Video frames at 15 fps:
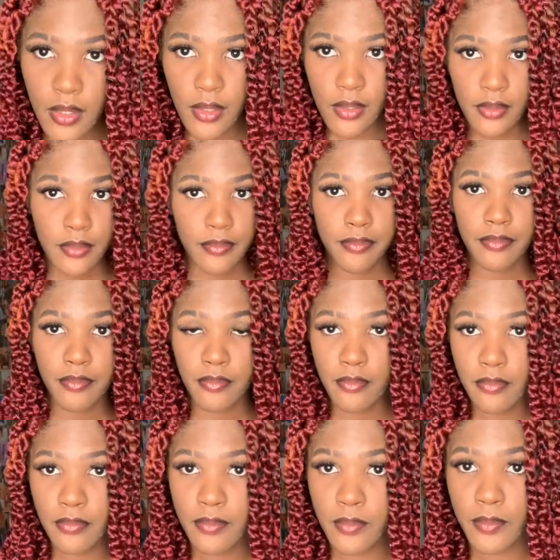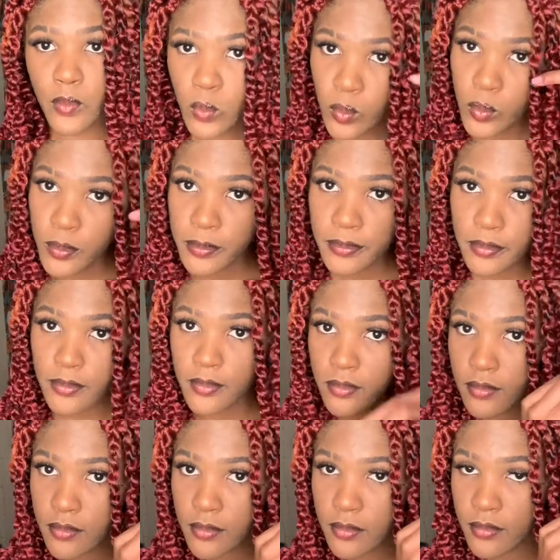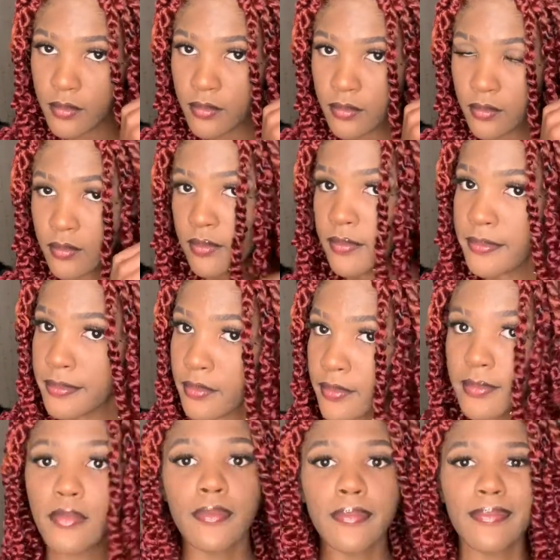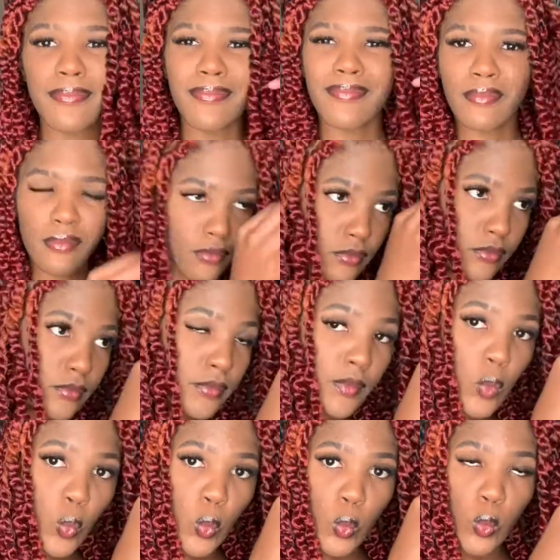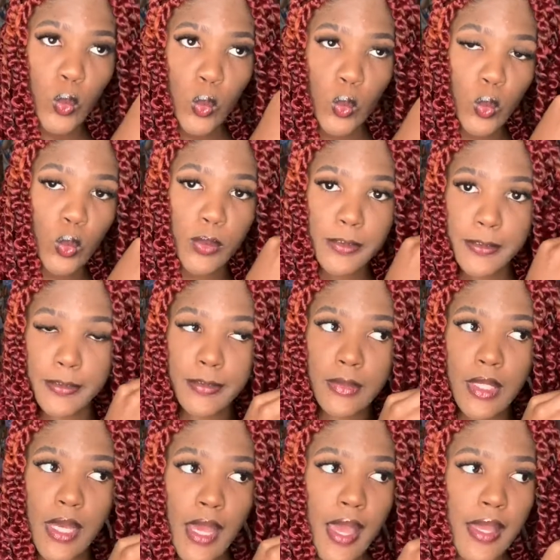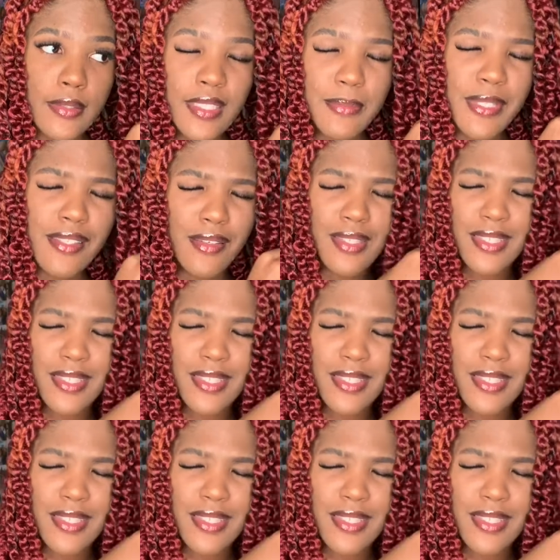Oh, there I go. Showing the little cleavage. Yes, ma'am. And then that's my sister in the